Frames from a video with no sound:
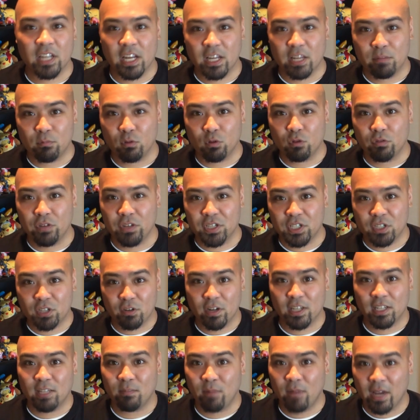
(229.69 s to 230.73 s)
any movies
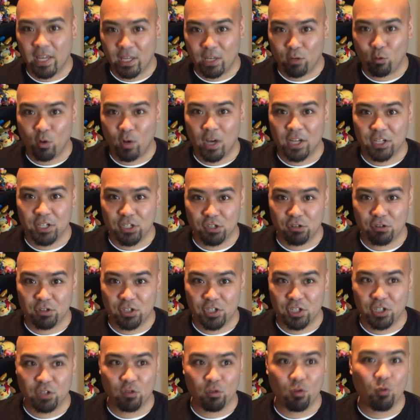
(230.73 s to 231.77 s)
directed by Iwai
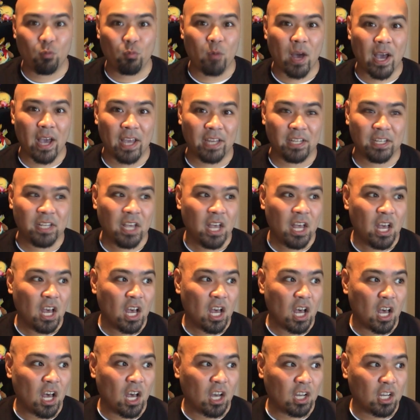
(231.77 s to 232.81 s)
Shunji, you might
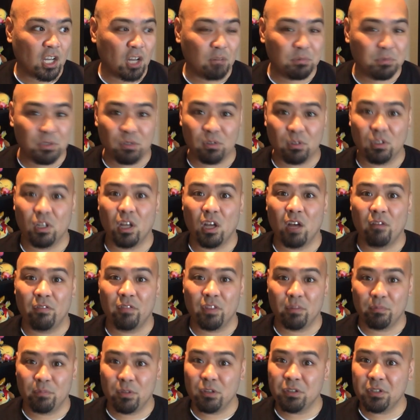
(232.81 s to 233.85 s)
come to love
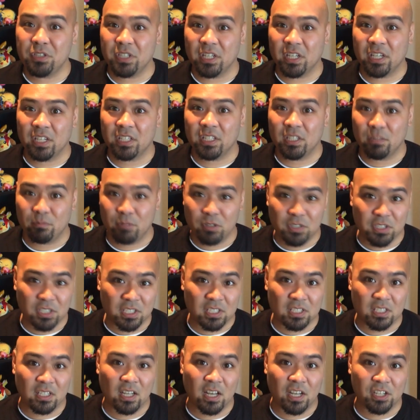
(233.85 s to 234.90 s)
the music
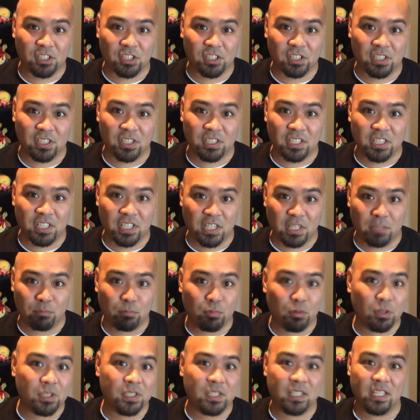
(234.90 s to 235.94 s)
selections he
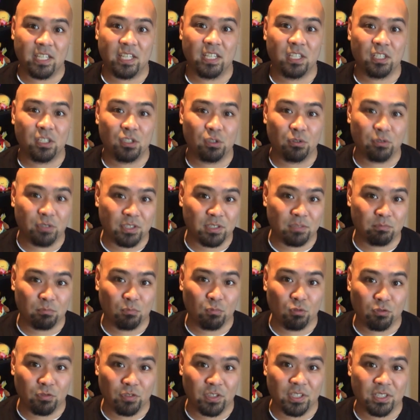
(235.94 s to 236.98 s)
puts into his
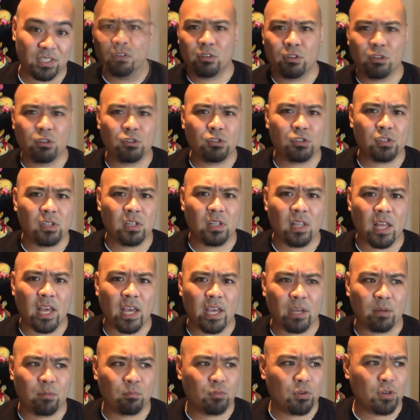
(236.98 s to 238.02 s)
movies. They're usually
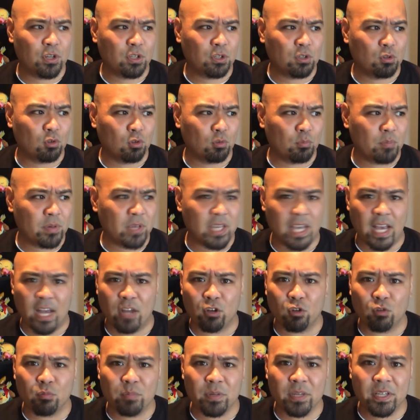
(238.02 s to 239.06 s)
like pretty cool
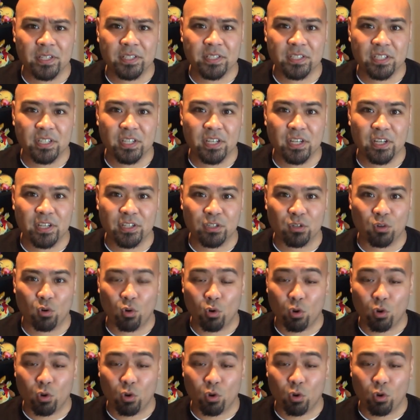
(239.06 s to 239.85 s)
piano pieces or